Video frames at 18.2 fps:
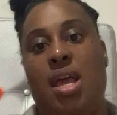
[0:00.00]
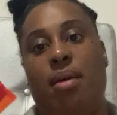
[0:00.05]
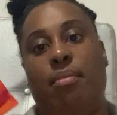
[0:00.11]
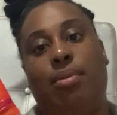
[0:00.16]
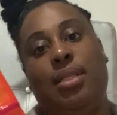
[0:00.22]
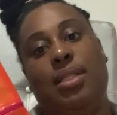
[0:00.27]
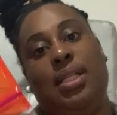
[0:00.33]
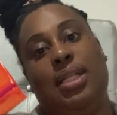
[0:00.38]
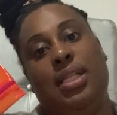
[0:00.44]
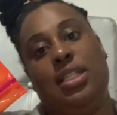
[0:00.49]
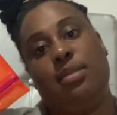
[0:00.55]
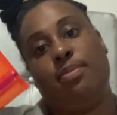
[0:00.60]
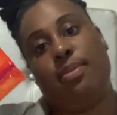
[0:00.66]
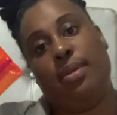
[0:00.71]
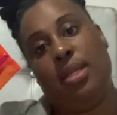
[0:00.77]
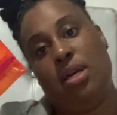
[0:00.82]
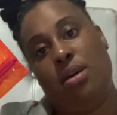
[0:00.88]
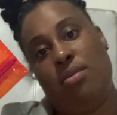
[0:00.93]
put the links
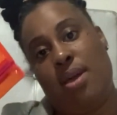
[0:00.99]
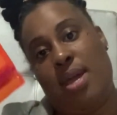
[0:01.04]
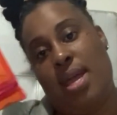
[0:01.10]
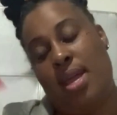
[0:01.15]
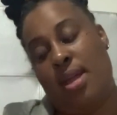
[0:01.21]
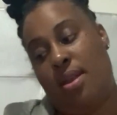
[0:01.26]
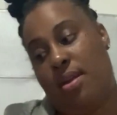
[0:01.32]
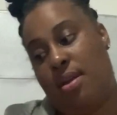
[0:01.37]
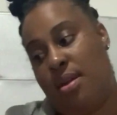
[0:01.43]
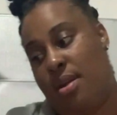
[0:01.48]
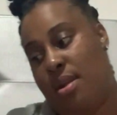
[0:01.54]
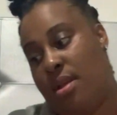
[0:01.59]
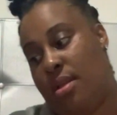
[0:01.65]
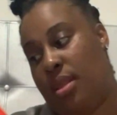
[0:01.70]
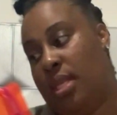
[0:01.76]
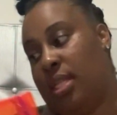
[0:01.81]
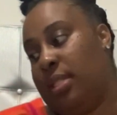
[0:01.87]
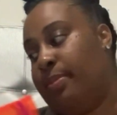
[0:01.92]
below, and
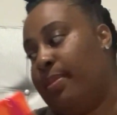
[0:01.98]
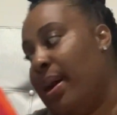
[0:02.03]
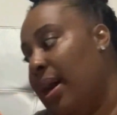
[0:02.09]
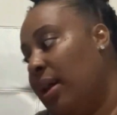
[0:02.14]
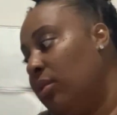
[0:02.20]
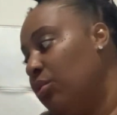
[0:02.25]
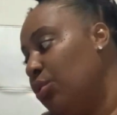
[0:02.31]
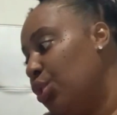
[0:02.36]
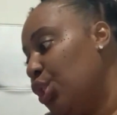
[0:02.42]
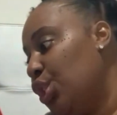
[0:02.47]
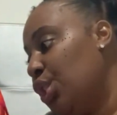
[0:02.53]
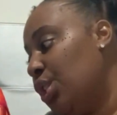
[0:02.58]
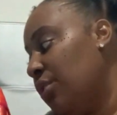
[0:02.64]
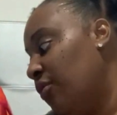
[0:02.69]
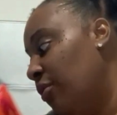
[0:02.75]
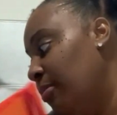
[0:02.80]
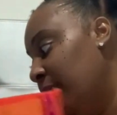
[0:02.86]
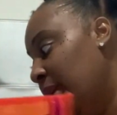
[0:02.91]
this pouch
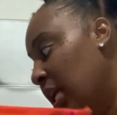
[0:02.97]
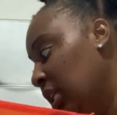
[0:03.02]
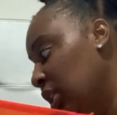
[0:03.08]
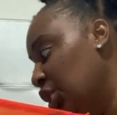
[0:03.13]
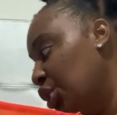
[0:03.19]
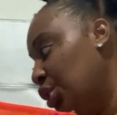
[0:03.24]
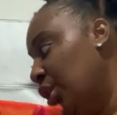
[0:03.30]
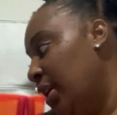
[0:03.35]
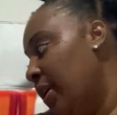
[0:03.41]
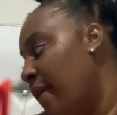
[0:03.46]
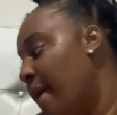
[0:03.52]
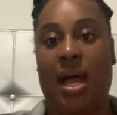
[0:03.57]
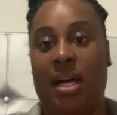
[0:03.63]
from Dollar Tree.